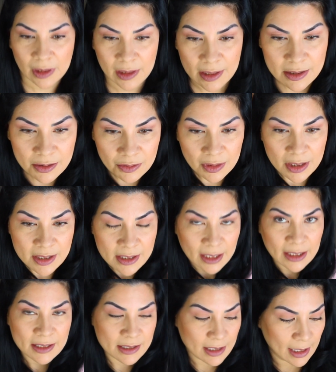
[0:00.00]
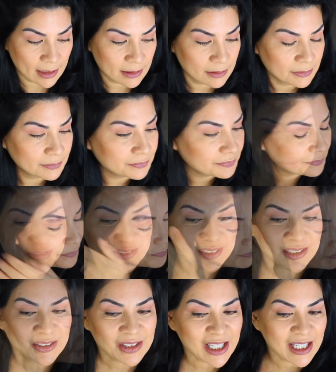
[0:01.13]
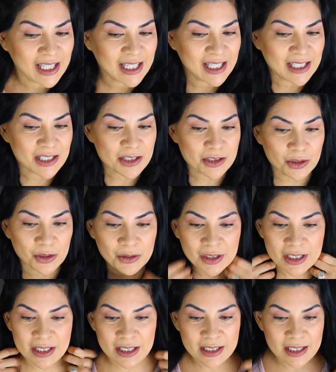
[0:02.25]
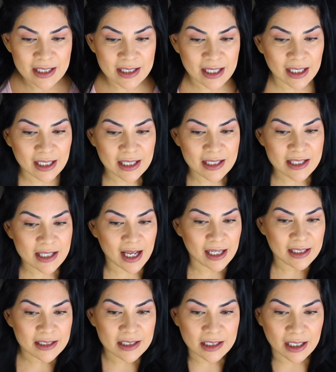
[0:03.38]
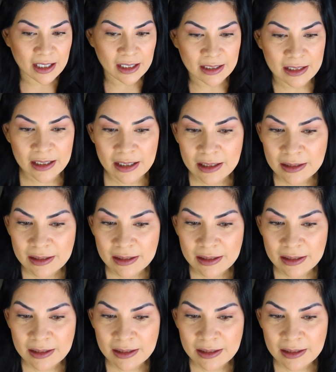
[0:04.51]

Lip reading: Let's do the second side. Okay, so this is the second side done.